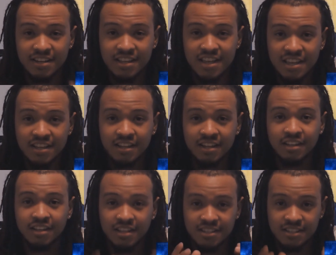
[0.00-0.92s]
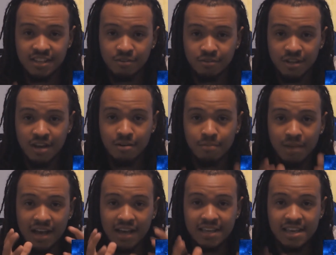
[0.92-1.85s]
then they settle down
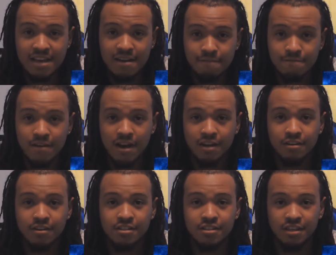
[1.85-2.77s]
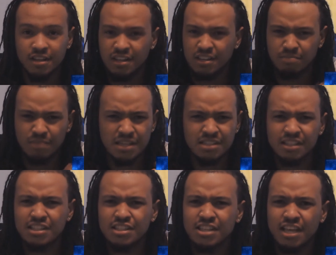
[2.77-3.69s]
by a campfire and then
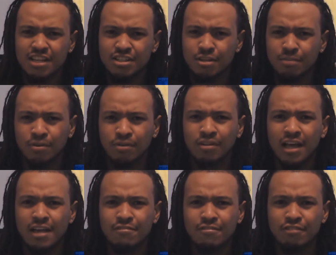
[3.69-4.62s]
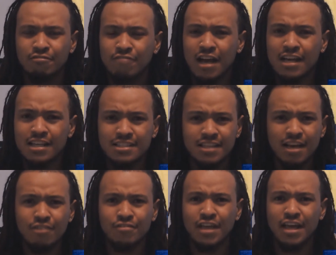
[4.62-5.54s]
basically just catch up on life, and it finds
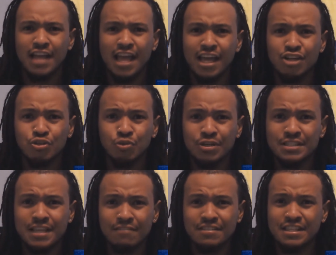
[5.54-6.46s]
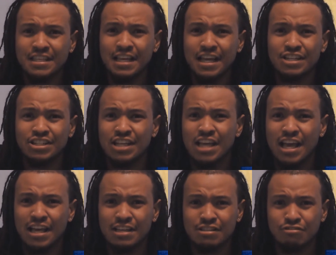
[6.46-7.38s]
out that Android 17 actually
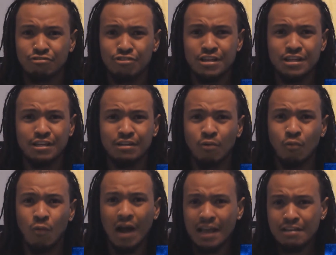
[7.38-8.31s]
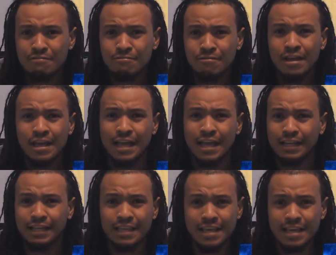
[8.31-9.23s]
has freaking a wife
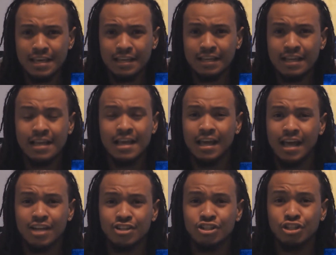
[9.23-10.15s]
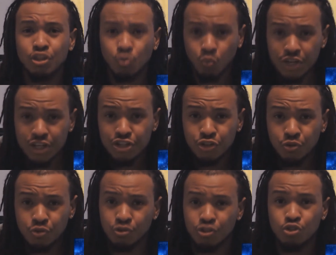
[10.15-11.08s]
and a kid. Actually 3
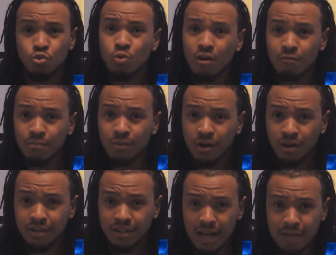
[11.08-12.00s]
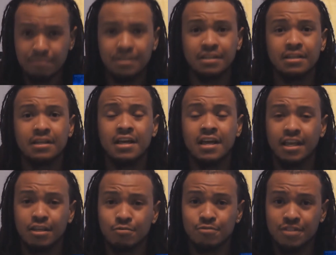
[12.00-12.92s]
children, 2 of them are adopted,
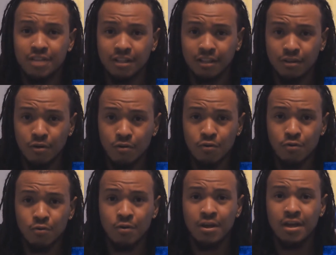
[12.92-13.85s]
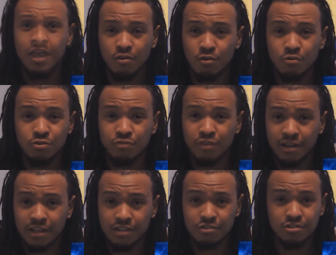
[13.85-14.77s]
and he was telling Goku was
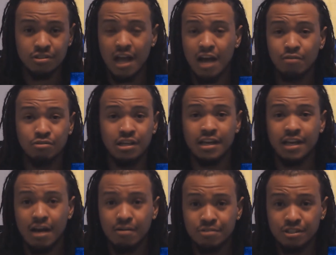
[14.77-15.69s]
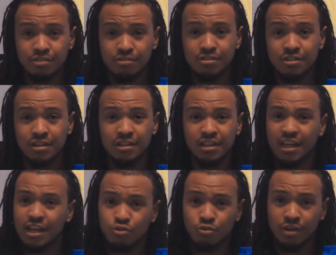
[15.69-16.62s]
very interested. I was interested, and then
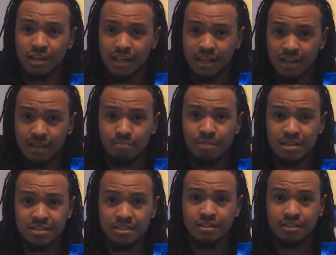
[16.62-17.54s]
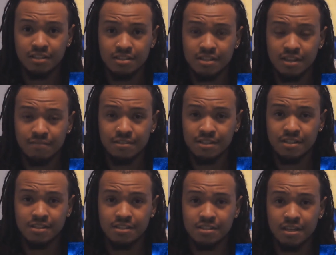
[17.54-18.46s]
Android basically
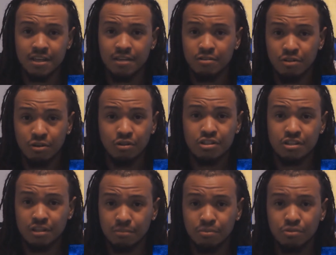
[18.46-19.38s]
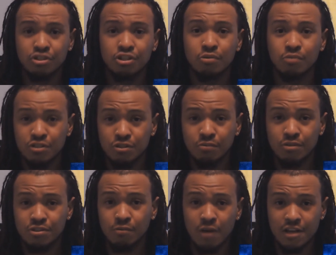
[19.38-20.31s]
17 said, let's cut the bullshit, what's the
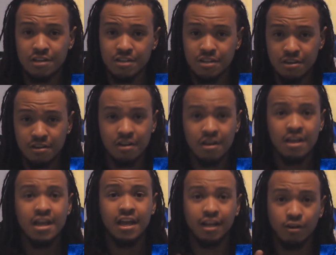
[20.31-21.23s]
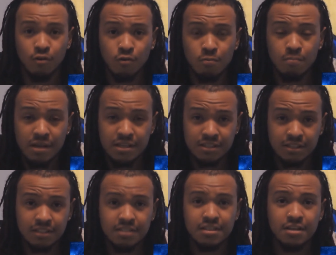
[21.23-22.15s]
reason why you're here? And then Goku
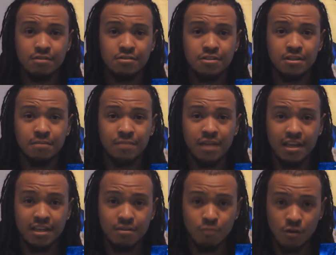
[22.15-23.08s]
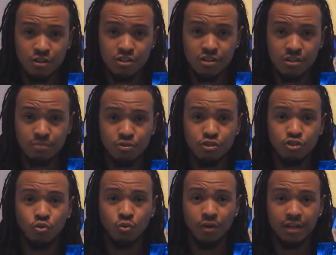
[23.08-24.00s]
basically tells him that he wants him to
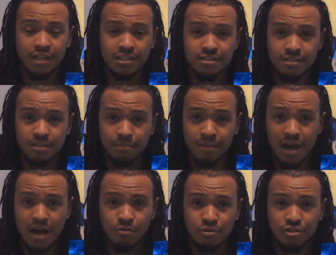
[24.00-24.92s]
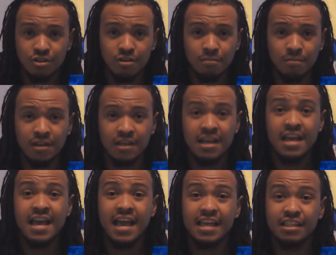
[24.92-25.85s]
join into the power tournament,
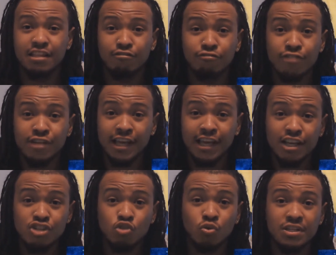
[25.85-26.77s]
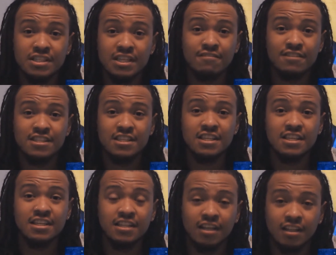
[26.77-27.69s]
and then freaking Android
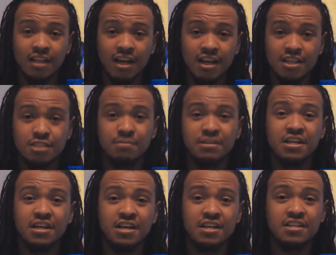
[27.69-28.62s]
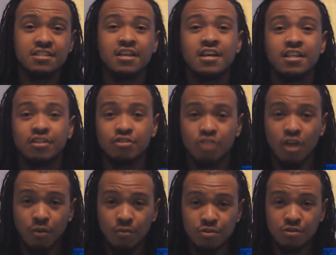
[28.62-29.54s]
17 declines because there's
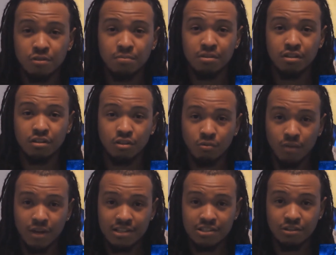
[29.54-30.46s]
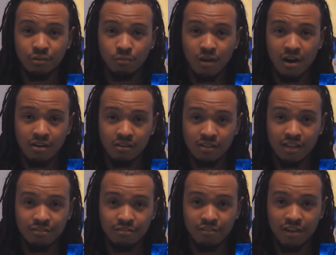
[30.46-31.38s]
always going to be a threat to the
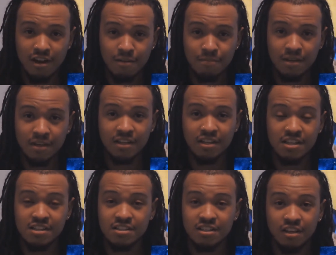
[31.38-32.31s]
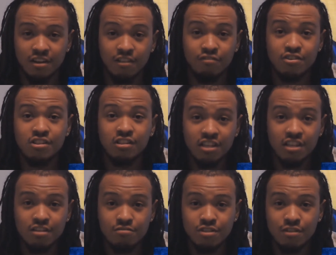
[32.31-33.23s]
wildlife environment, and if he
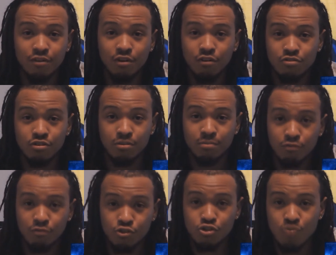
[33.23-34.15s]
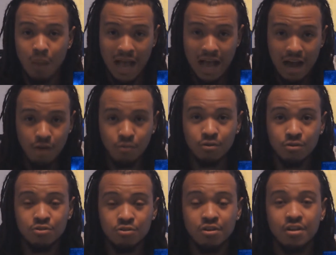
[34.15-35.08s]
leaves, even though it's going to be for 2
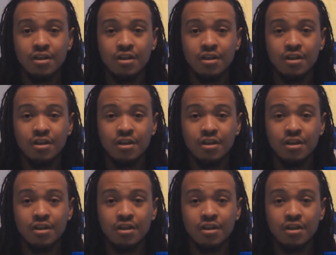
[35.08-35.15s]
hours,